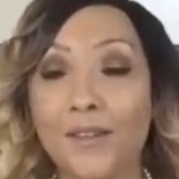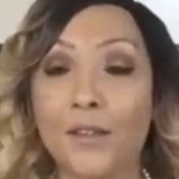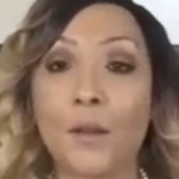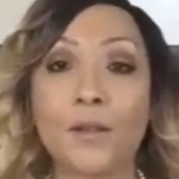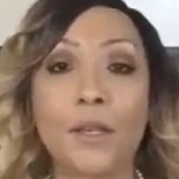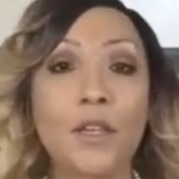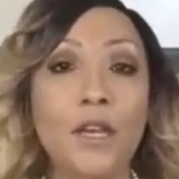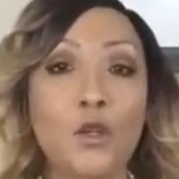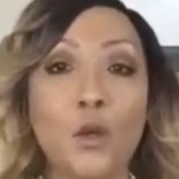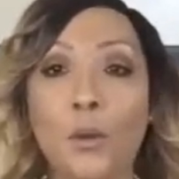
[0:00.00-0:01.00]
a
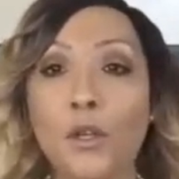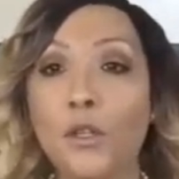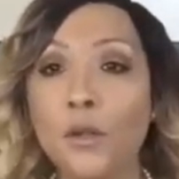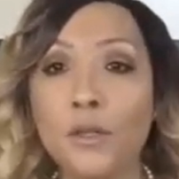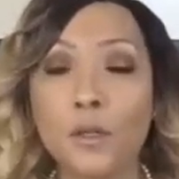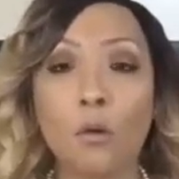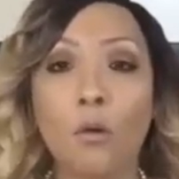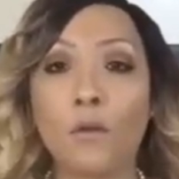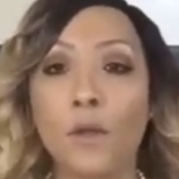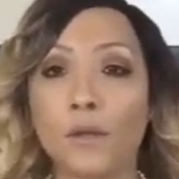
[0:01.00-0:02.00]
bogus
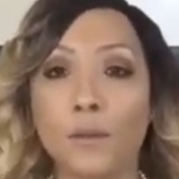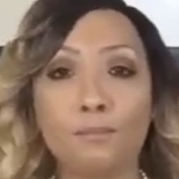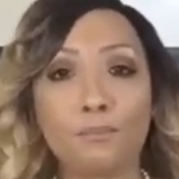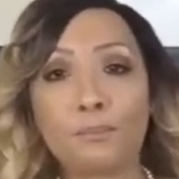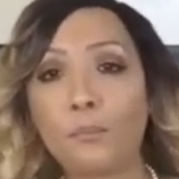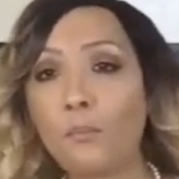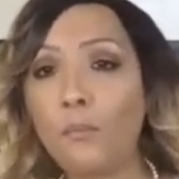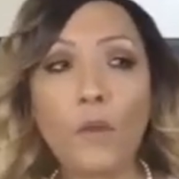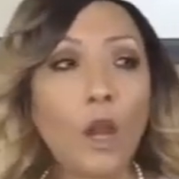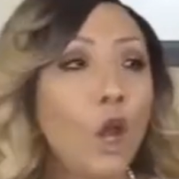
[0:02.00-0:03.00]
international
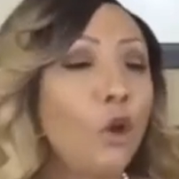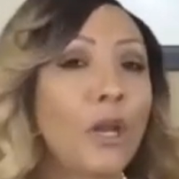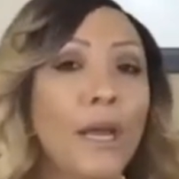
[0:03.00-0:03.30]
bill of exchange.